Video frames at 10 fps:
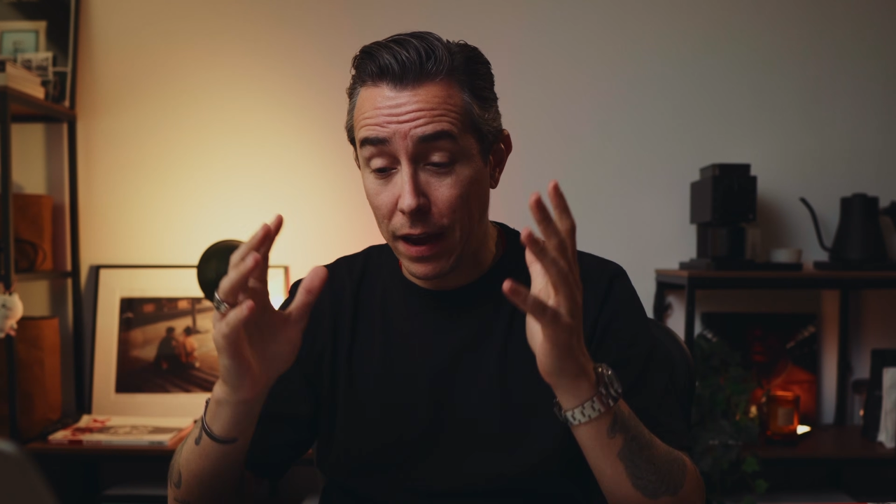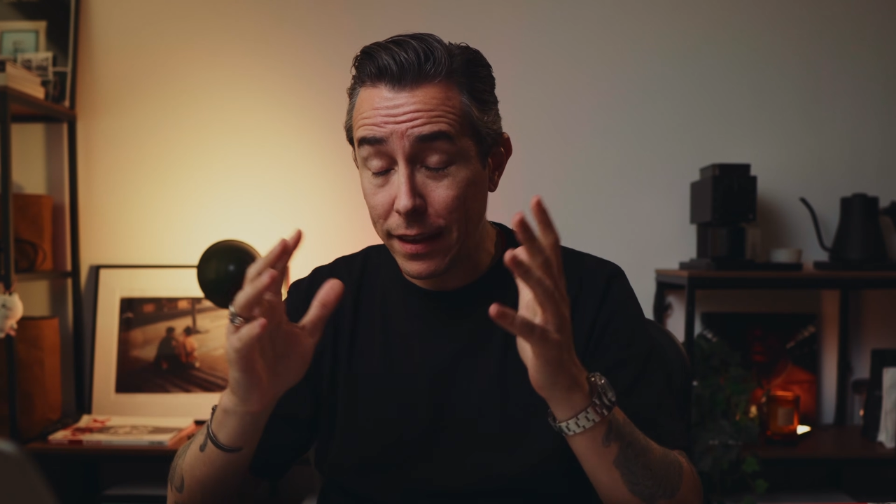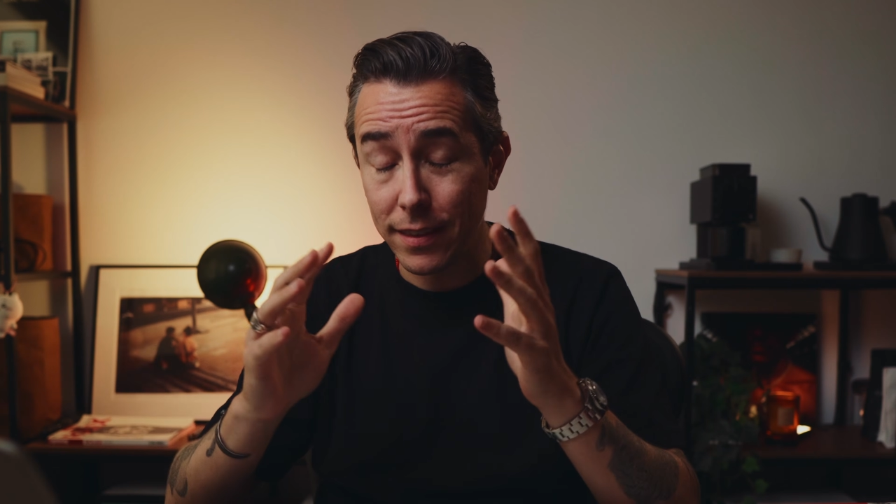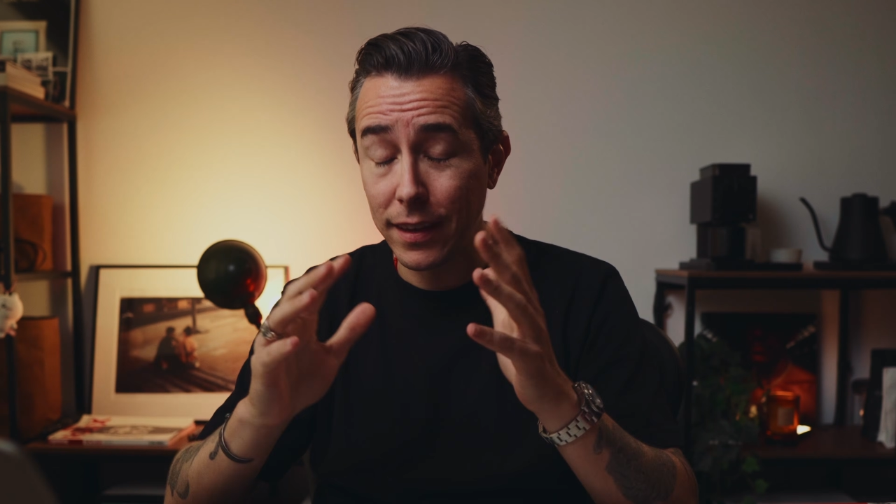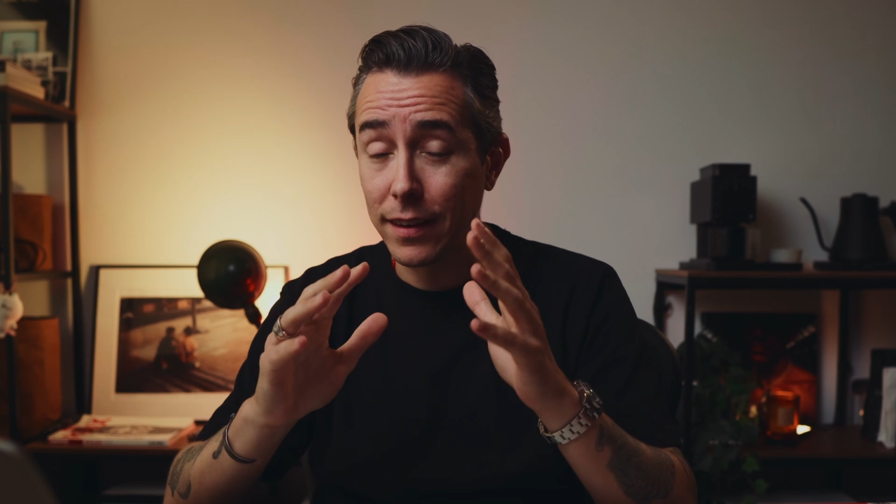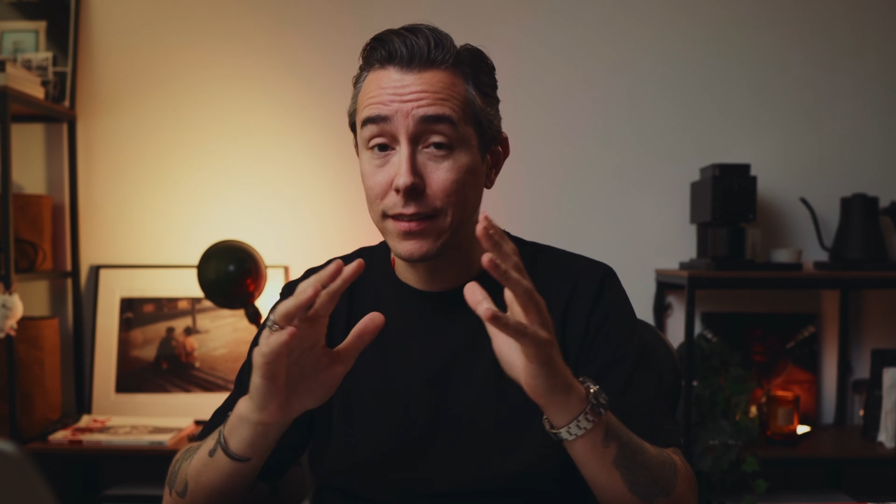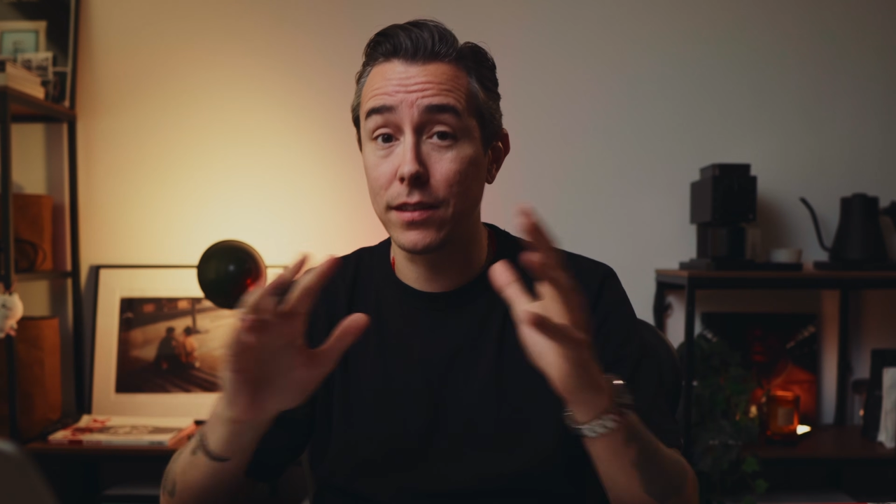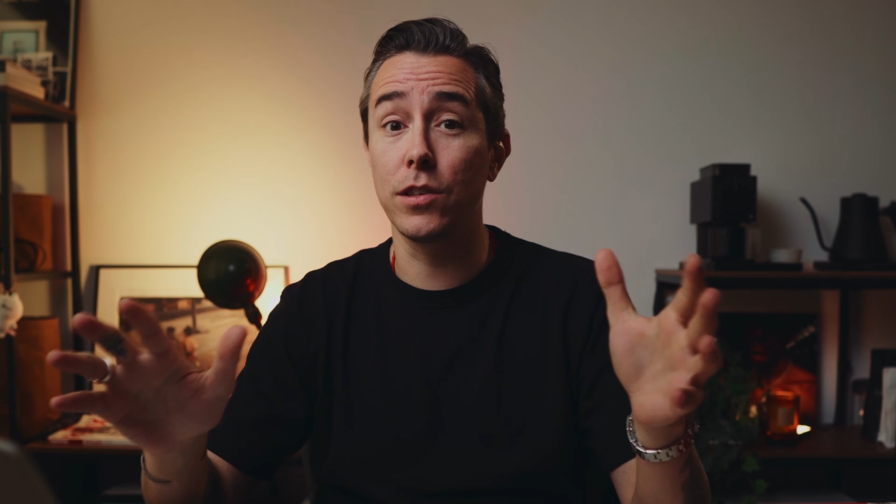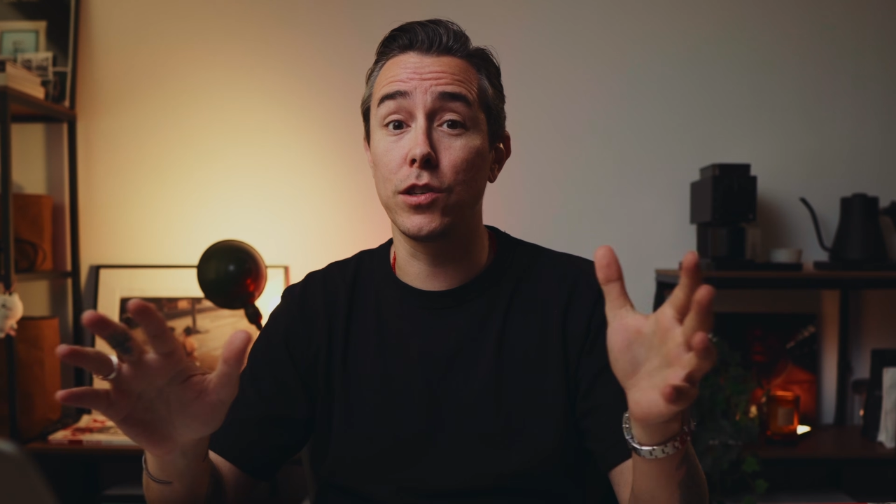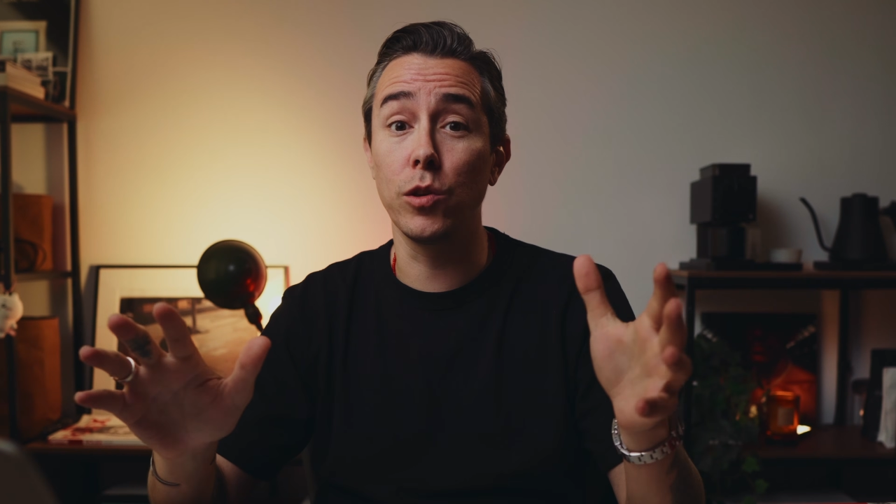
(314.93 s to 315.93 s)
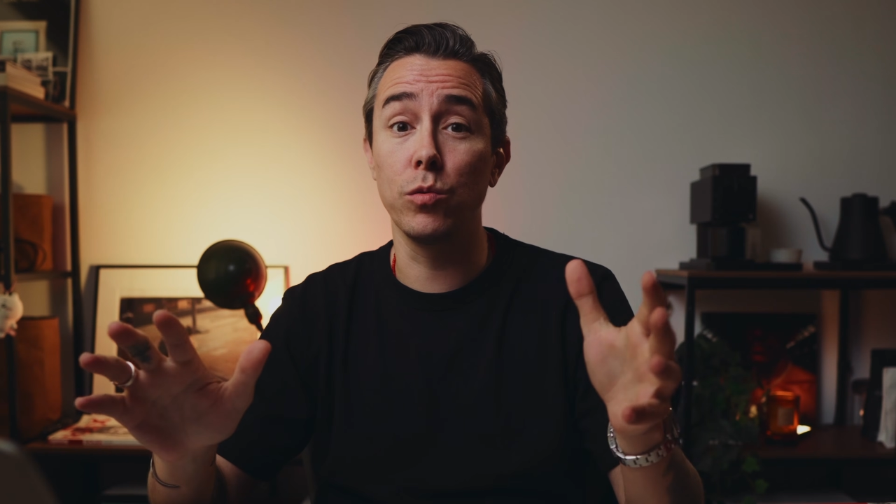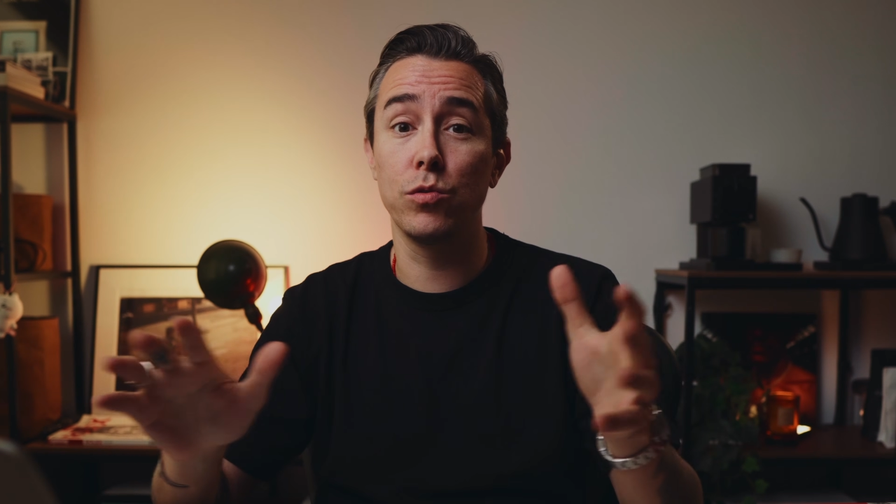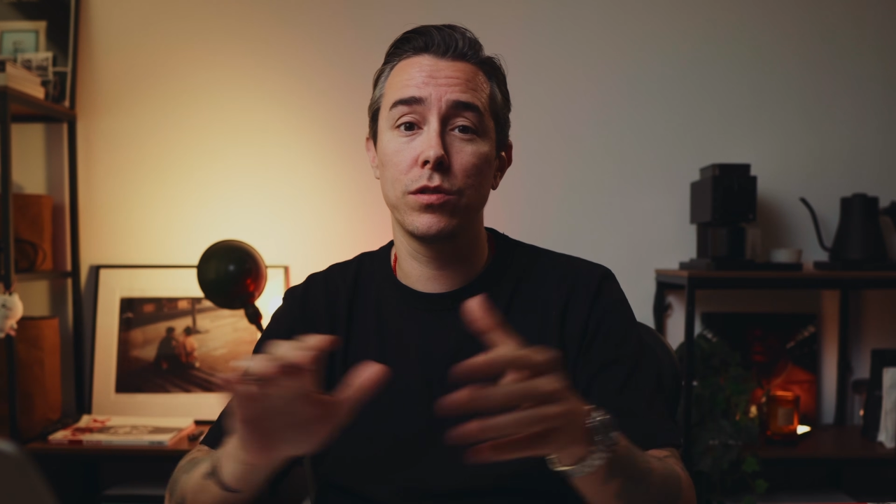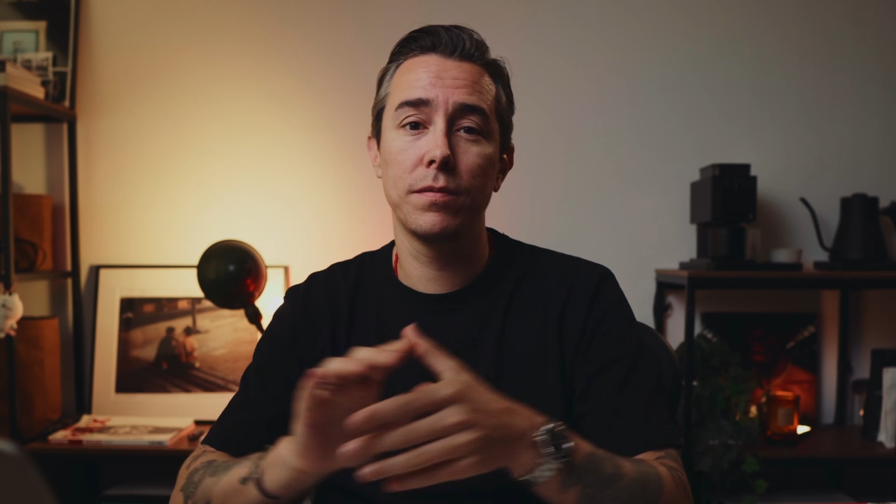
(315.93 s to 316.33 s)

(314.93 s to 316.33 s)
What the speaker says: I think this is huge.